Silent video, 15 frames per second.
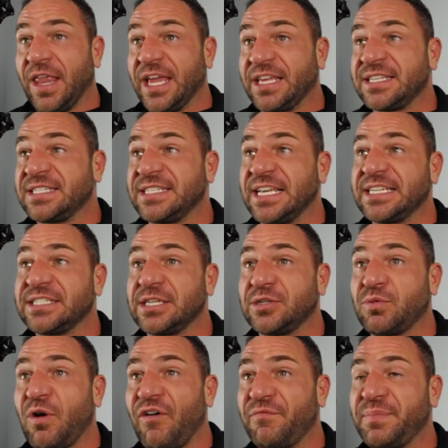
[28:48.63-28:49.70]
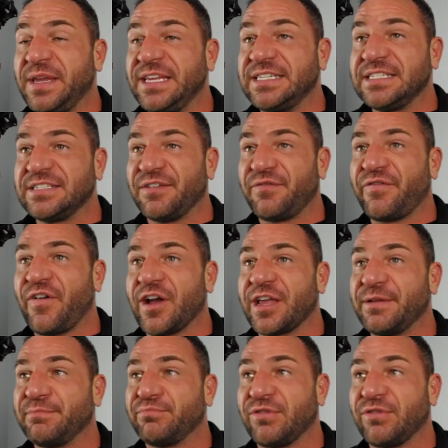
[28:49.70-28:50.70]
like 6 to 12 pieces of fucking